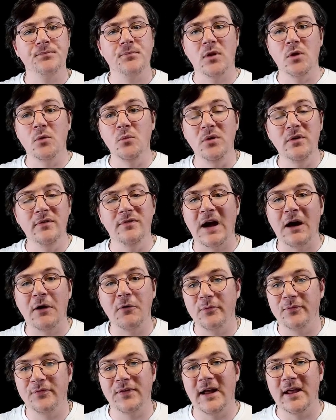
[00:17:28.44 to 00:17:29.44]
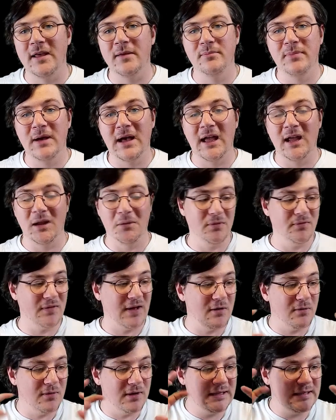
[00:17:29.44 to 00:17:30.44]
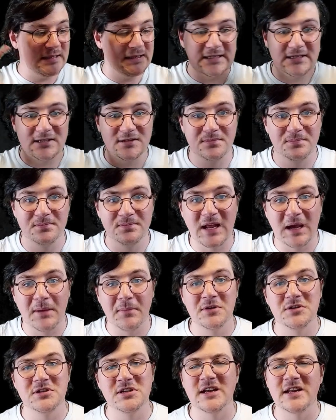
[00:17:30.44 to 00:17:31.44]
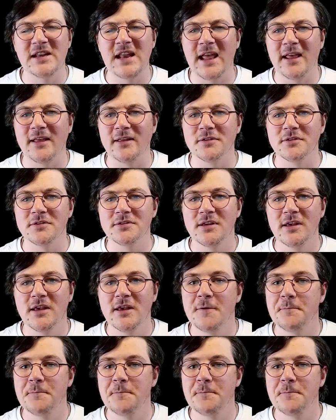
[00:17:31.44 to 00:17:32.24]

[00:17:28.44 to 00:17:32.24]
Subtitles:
without fighting back, without at least damaging her nails.